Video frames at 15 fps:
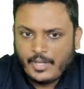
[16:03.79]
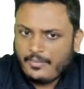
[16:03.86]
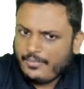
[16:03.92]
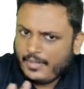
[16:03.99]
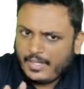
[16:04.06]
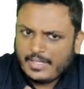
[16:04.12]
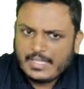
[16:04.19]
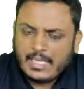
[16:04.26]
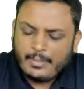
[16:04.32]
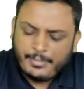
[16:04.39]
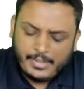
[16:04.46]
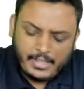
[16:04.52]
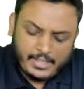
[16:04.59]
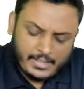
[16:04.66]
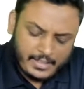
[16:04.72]
For
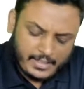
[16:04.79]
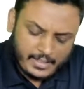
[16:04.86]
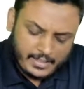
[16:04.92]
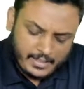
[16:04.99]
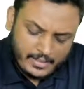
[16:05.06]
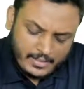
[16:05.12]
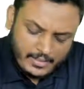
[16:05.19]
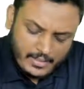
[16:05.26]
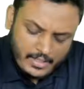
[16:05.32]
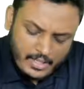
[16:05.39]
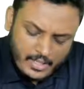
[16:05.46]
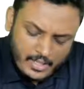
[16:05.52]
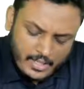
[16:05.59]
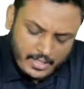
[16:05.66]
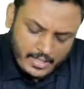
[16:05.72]
example, I'll taking
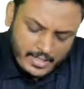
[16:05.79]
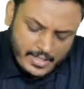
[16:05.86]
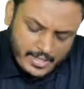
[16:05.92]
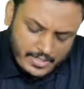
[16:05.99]
an